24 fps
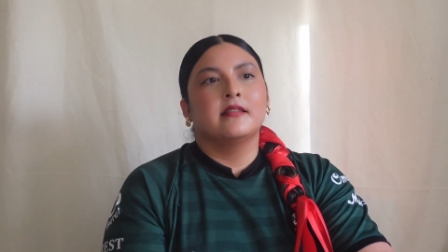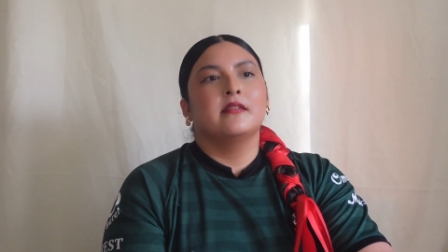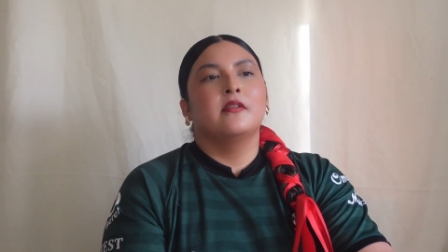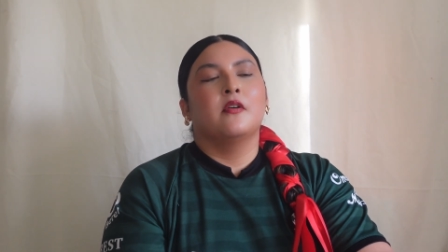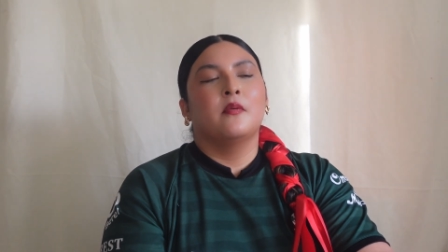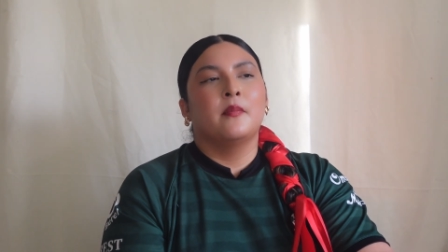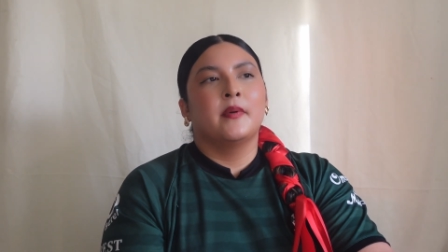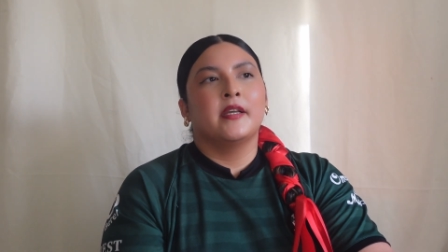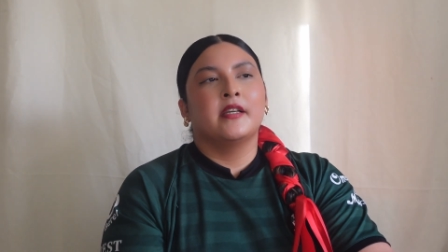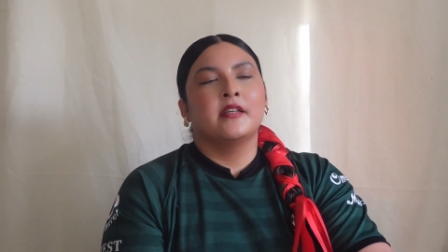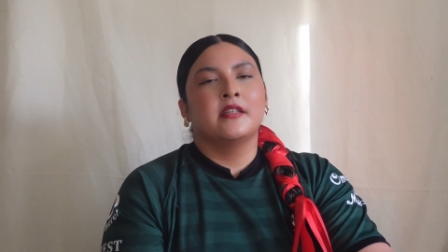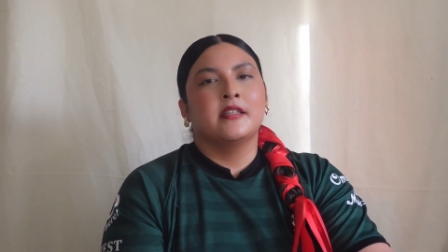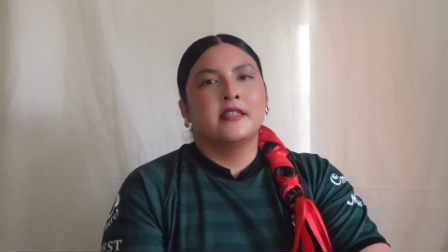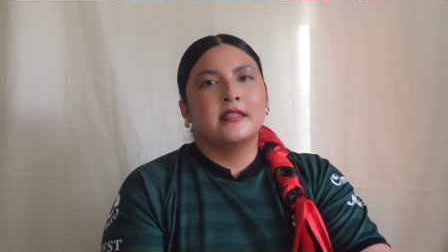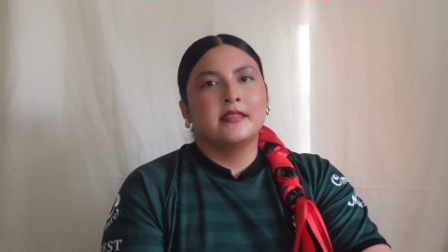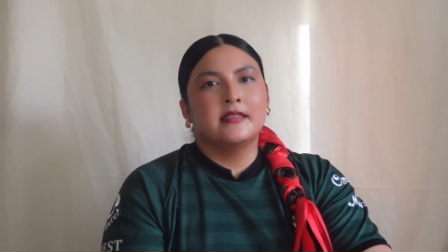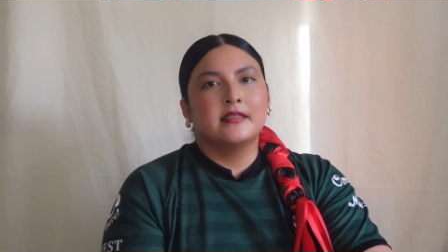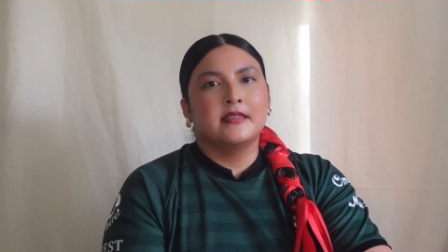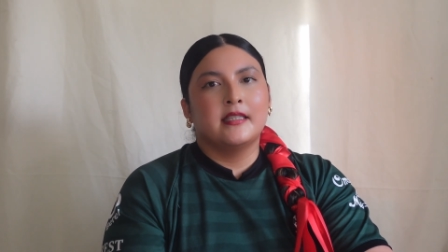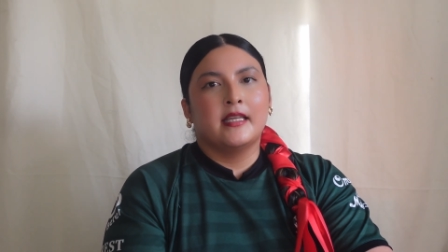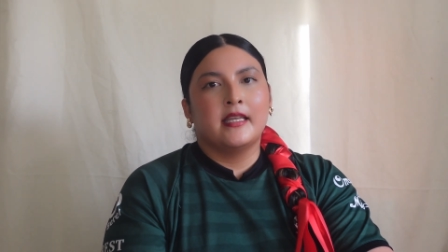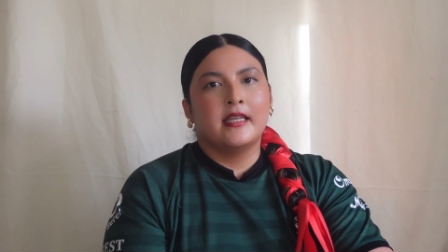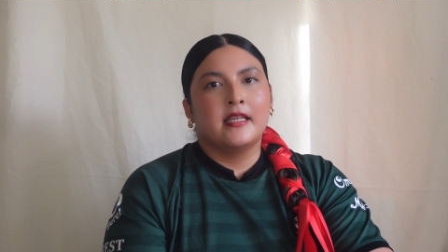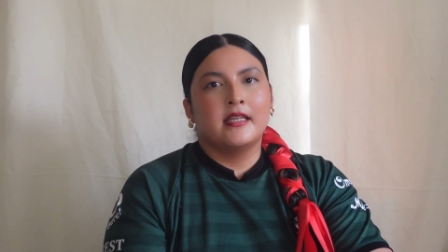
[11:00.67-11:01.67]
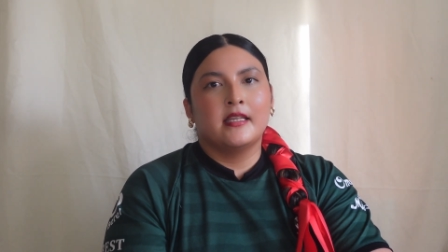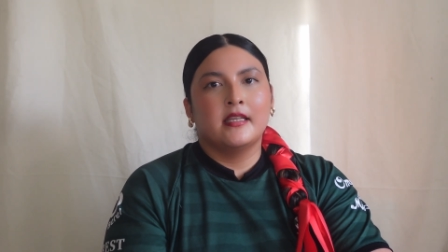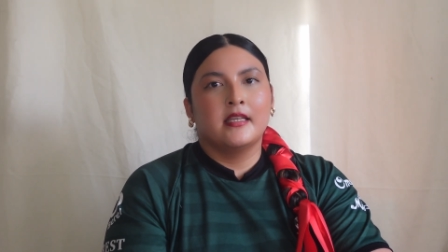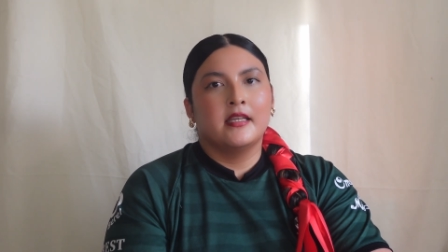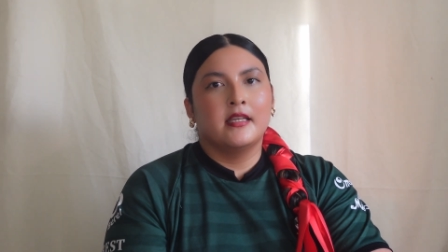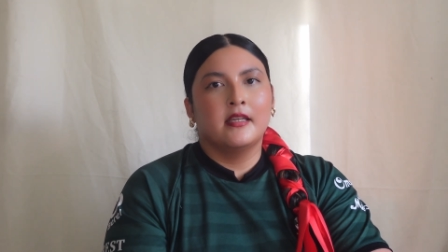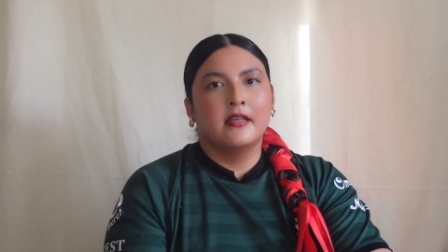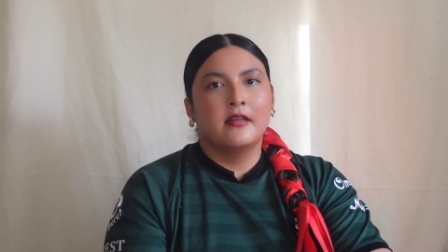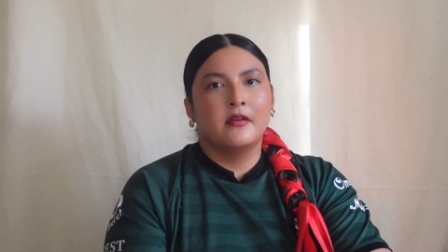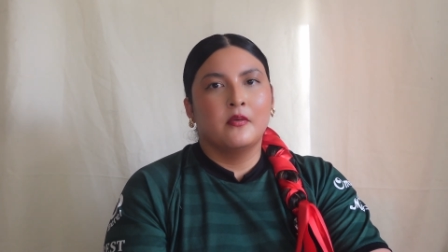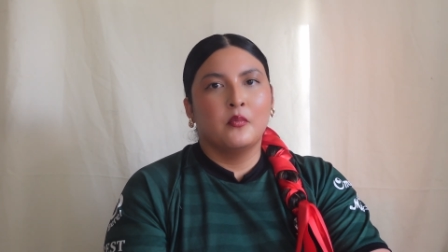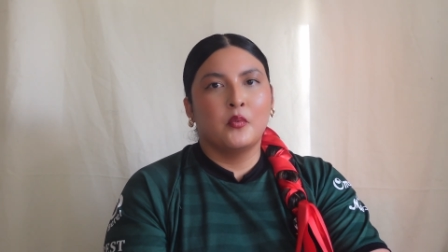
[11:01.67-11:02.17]
oh my goodness, like
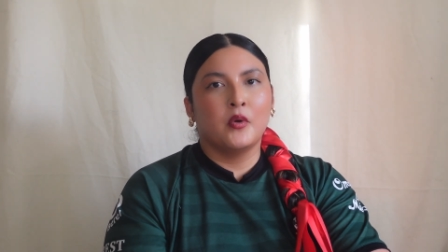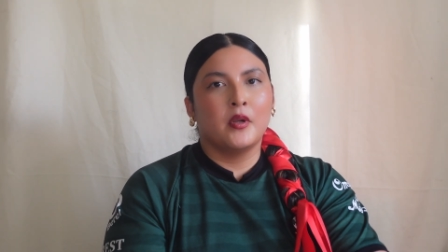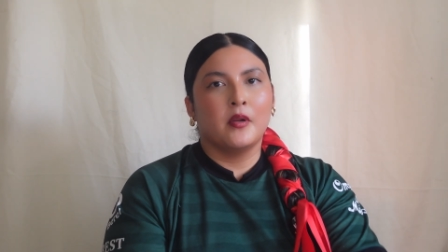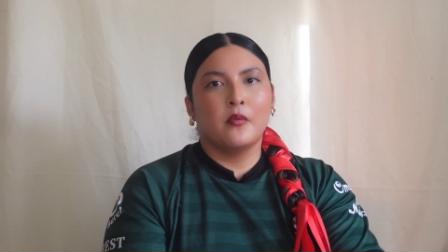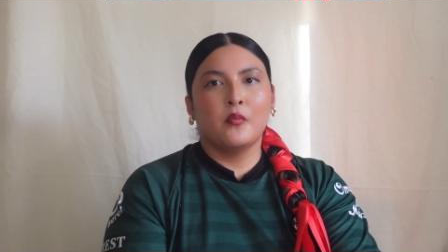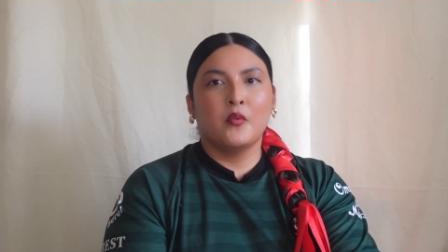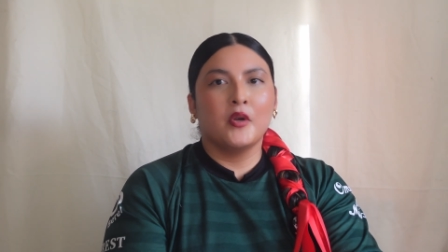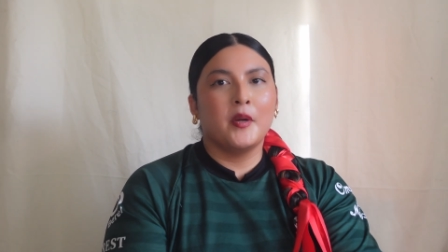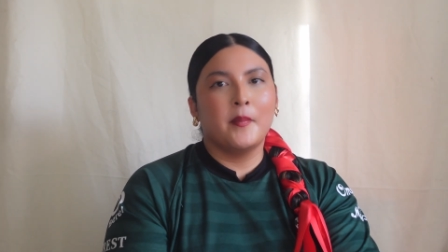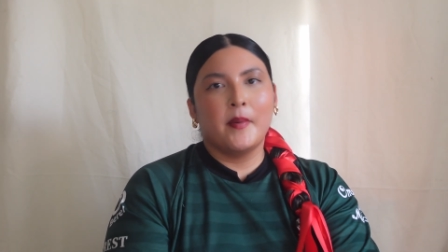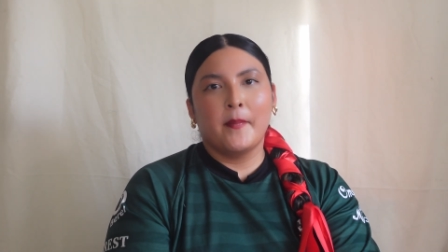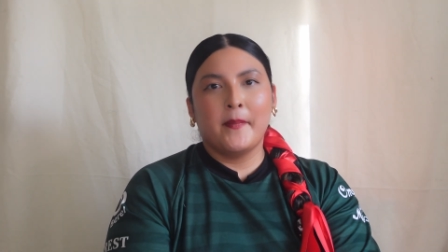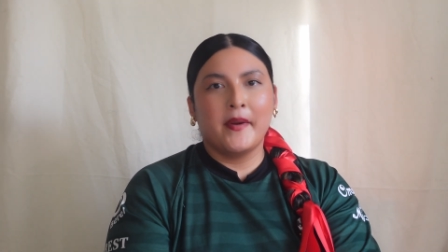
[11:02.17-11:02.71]
what are my